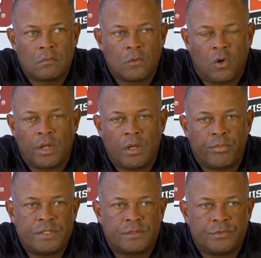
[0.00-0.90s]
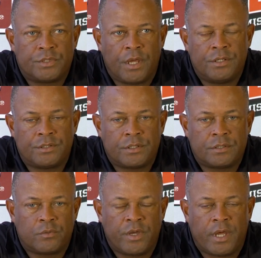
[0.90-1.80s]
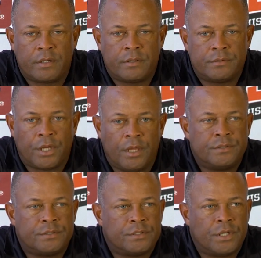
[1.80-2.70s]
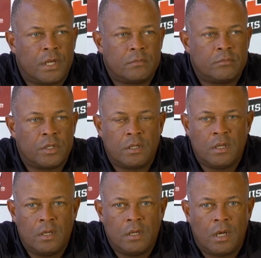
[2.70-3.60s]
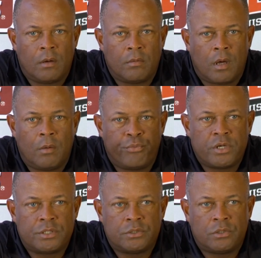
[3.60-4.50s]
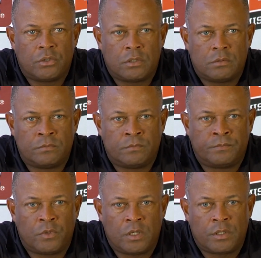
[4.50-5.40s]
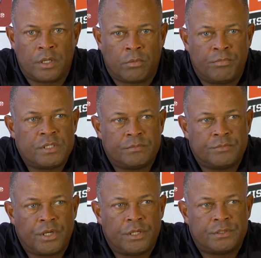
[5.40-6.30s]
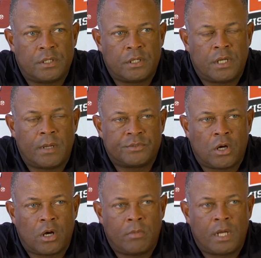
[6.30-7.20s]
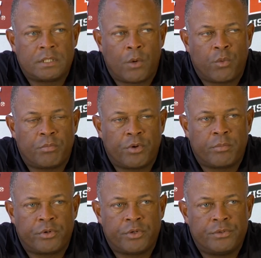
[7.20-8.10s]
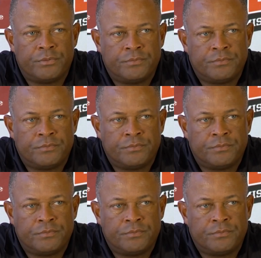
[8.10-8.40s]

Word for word: Oh, there'll be some changes. We hadn't changed it yet, but I'm, I'm pretty sure there'll, there'll be some changes in the depth chart by the time we play Purdue.